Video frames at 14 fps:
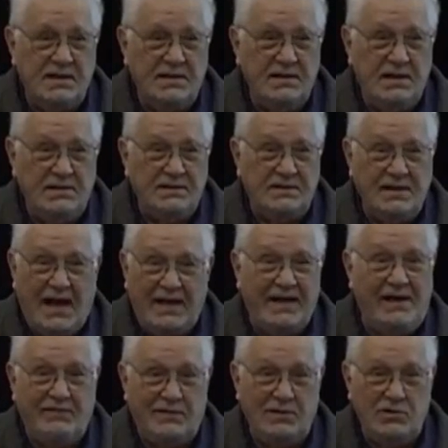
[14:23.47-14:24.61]
It's not
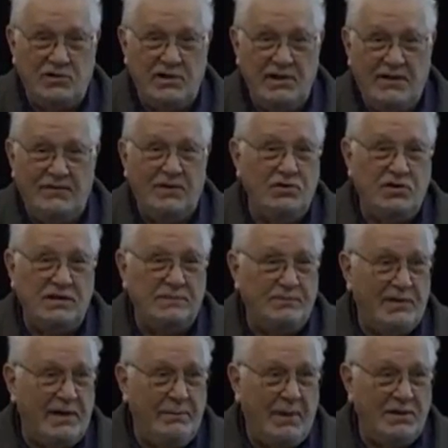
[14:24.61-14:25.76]
evolution. Evolution's
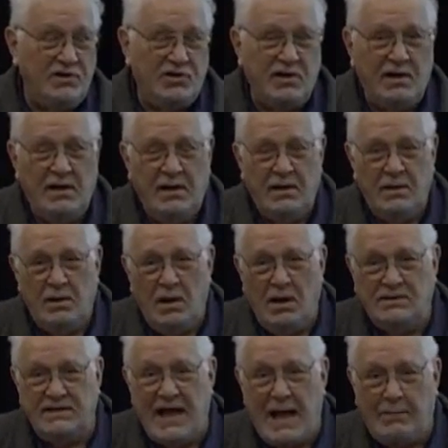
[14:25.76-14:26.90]
pretty much
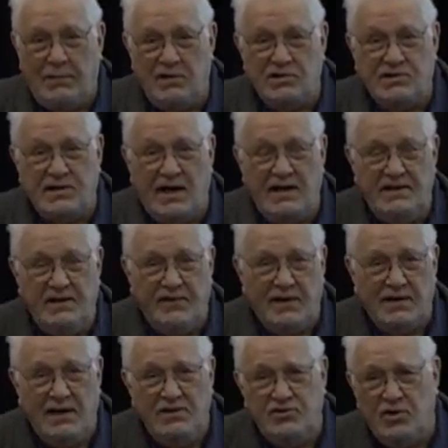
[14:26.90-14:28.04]
established
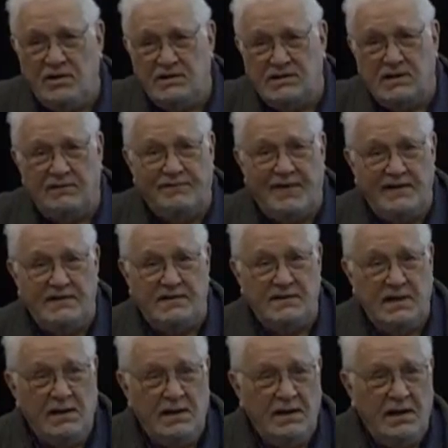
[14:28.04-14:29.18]
scientifically. Sure, there's still fights
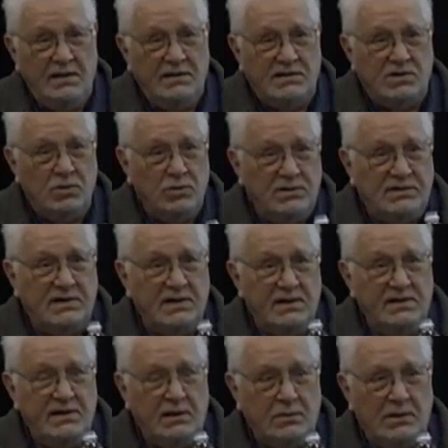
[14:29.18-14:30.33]
in the schools to
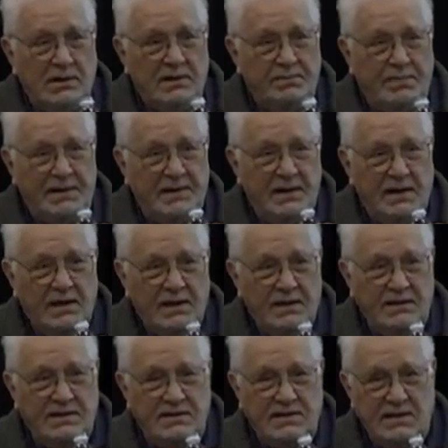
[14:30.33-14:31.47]
deal with, but
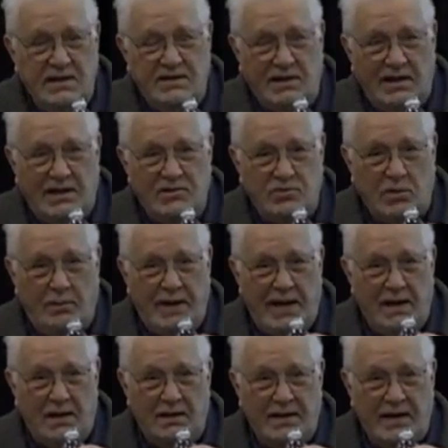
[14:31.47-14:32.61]
this is an intellectual
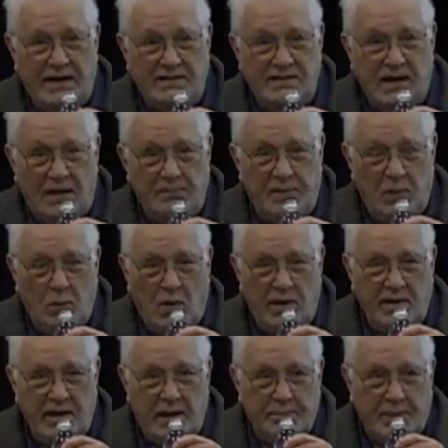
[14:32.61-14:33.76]
battle that has not been won
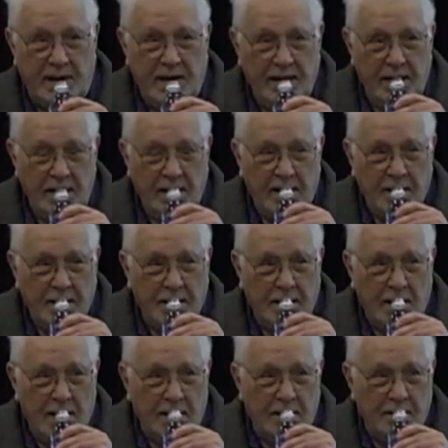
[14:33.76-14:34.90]
yet by
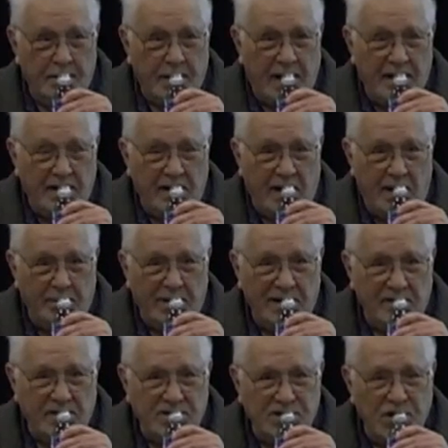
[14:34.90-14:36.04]
the
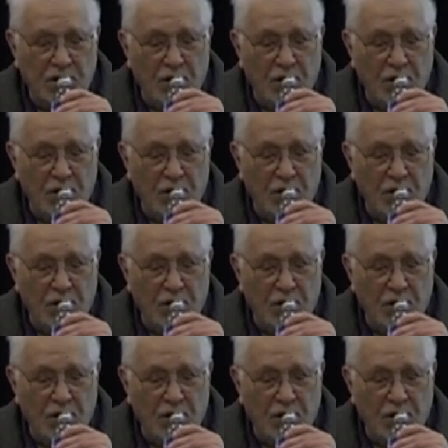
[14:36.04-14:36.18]
non-believers.